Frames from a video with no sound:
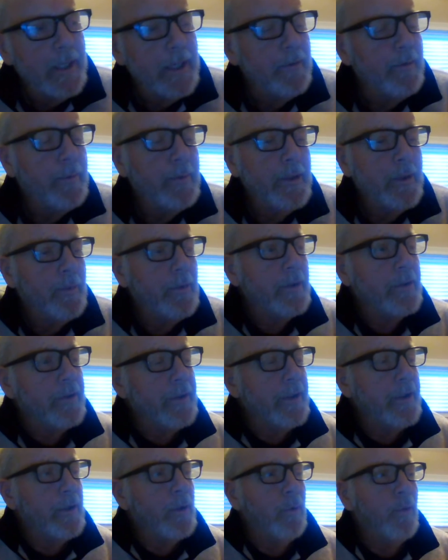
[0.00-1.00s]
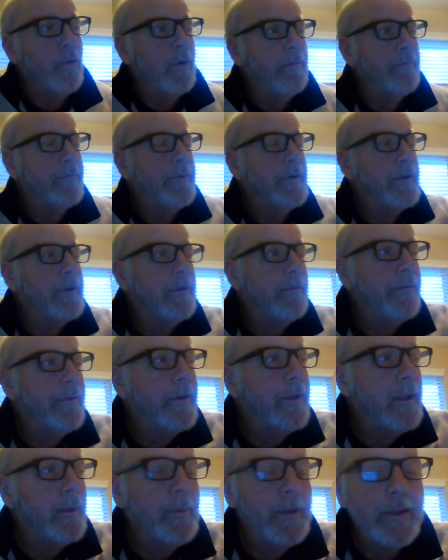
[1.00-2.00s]
Everybody wants to hear the warm, fuzzy
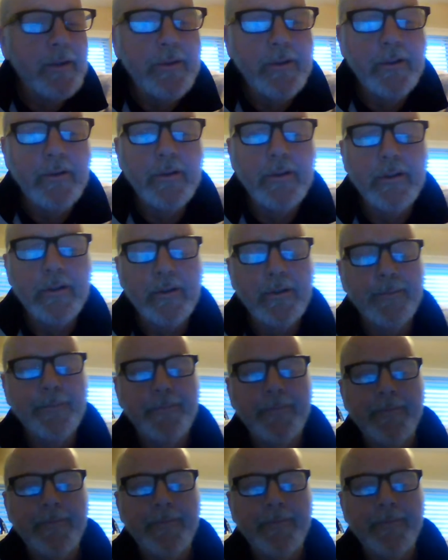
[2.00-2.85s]
feeling messages.